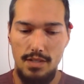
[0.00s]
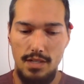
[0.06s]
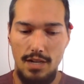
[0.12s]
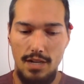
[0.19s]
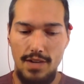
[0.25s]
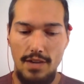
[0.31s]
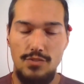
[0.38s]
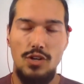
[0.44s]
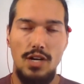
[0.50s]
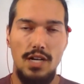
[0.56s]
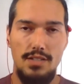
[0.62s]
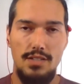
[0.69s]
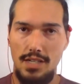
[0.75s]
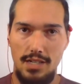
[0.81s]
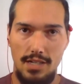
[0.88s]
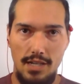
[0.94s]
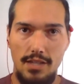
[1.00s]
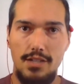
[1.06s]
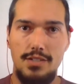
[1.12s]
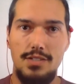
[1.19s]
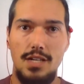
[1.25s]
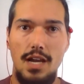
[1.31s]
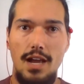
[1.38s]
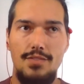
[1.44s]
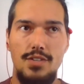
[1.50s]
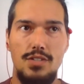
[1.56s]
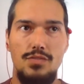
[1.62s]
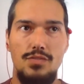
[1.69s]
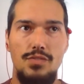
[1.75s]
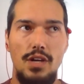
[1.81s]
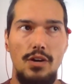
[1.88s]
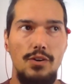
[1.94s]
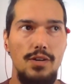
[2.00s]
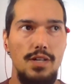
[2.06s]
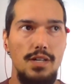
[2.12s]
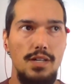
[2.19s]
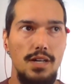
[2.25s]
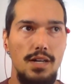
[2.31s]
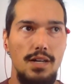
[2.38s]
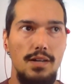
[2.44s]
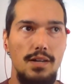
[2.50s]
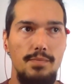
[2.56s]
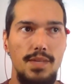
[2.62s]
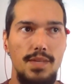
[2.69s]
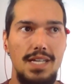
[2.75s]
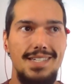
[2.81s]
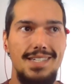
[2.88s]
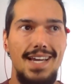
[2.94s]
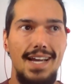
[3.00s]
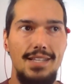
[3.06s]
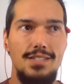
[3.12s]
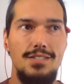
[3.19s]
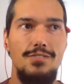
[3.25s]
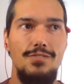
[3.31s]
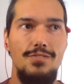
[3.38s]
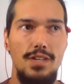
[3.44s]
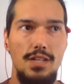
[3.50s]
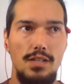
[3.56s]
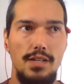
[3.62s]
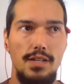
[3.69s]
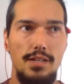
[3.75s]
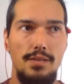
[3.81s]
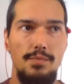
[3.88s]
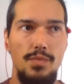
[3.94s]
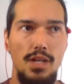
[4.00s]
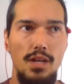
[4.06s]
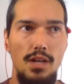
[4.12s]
I've tried psychedelics, and I have this very intense feeling.